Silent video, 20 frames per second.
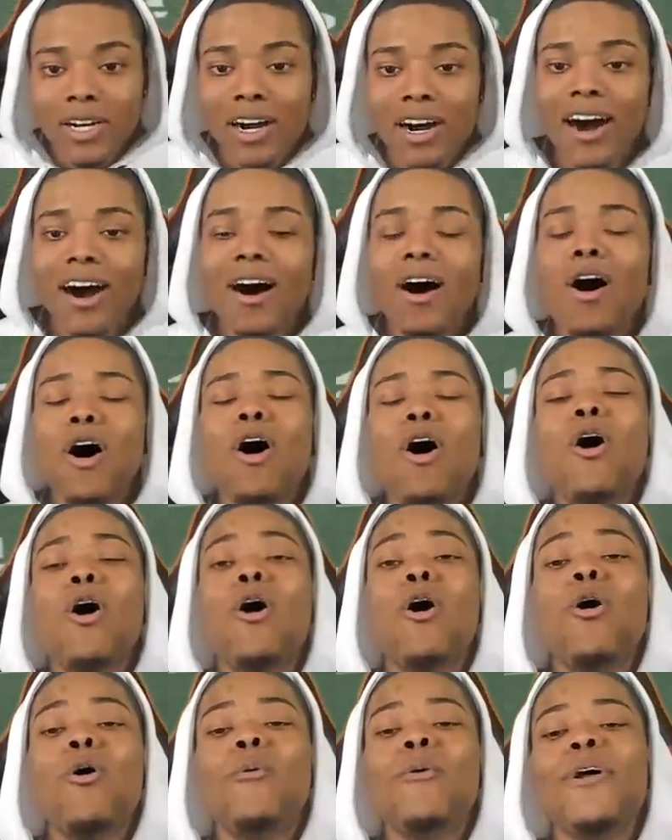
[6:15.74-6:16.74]

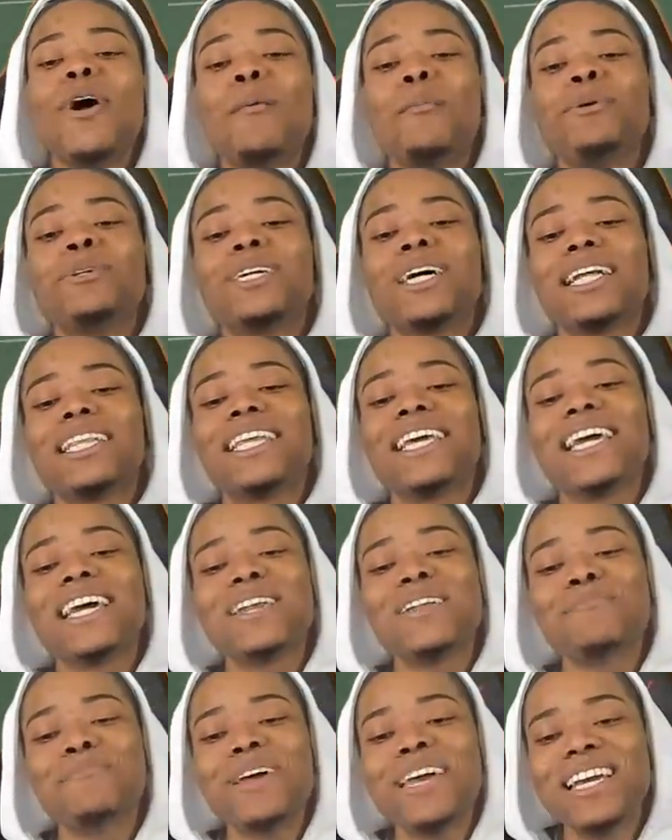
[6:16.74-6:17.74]
Oh, we almost got the
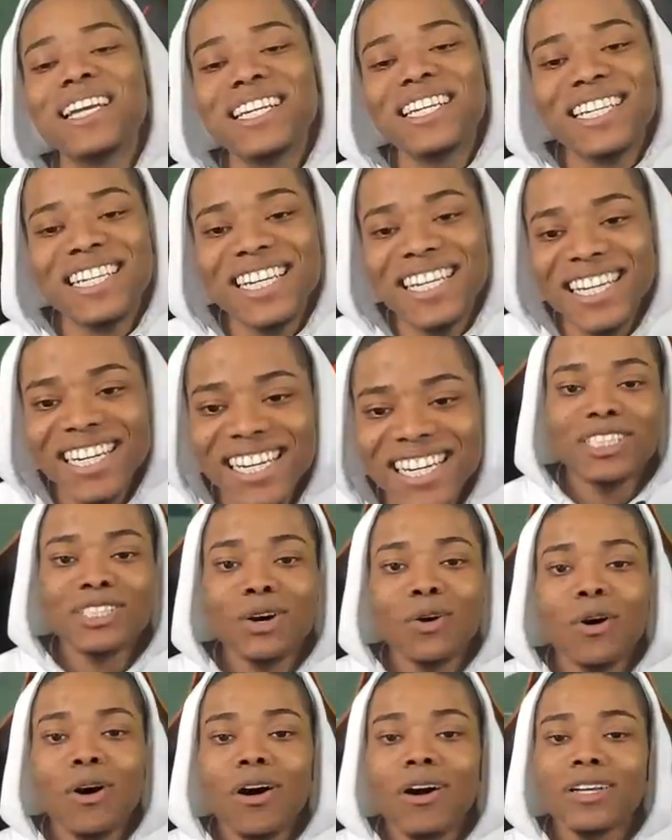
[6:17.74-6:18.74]
animation.
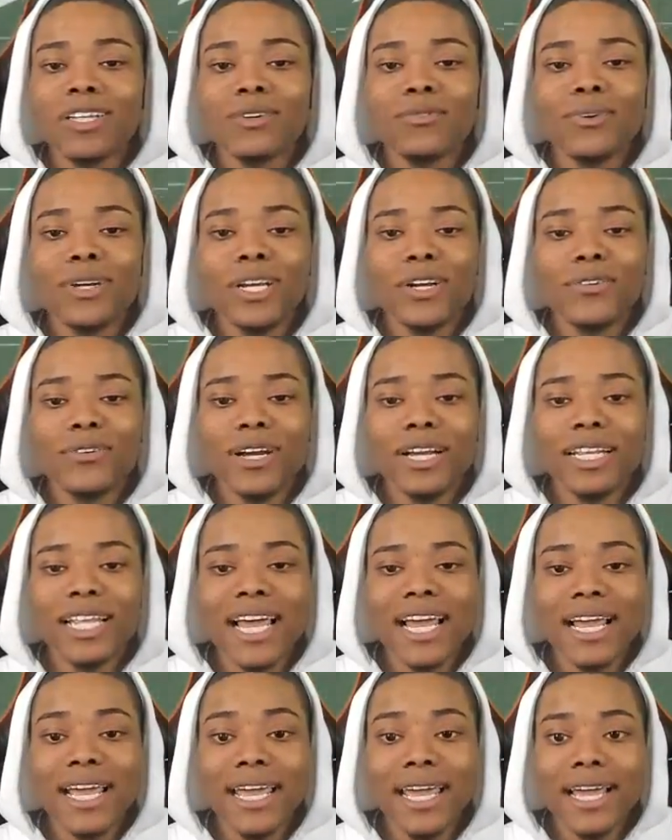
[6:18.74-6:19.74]
So hard to recreate
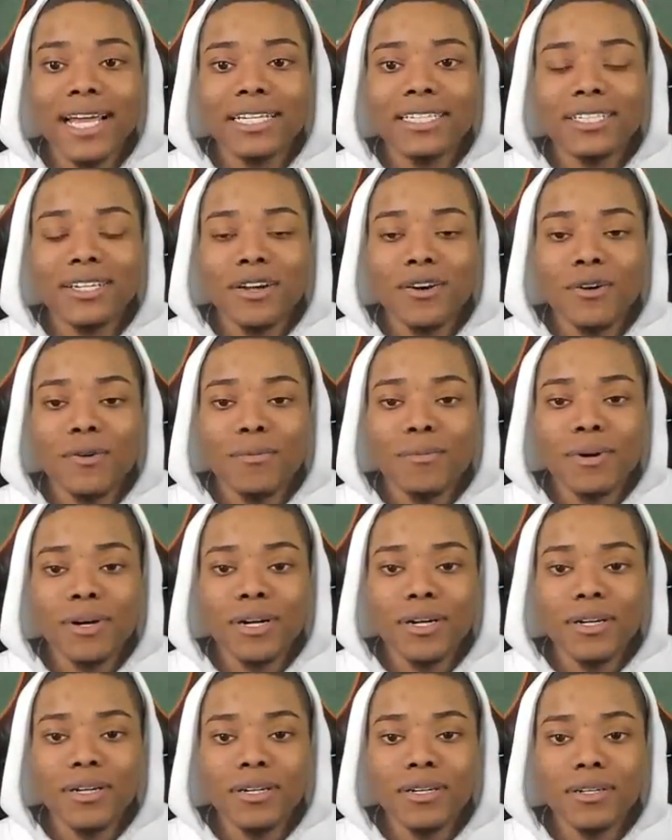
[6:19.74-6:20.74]
that catch though,
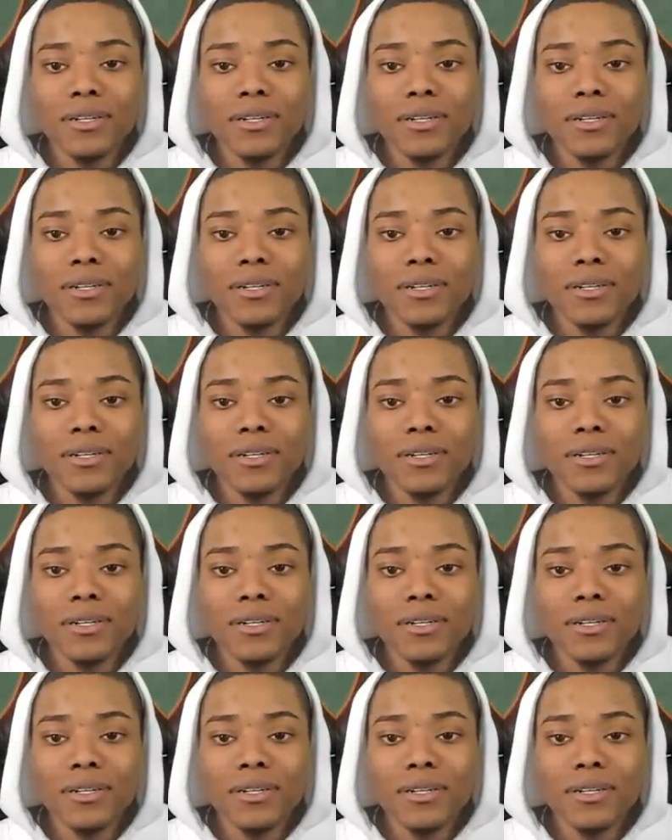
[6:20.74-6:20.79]
bro.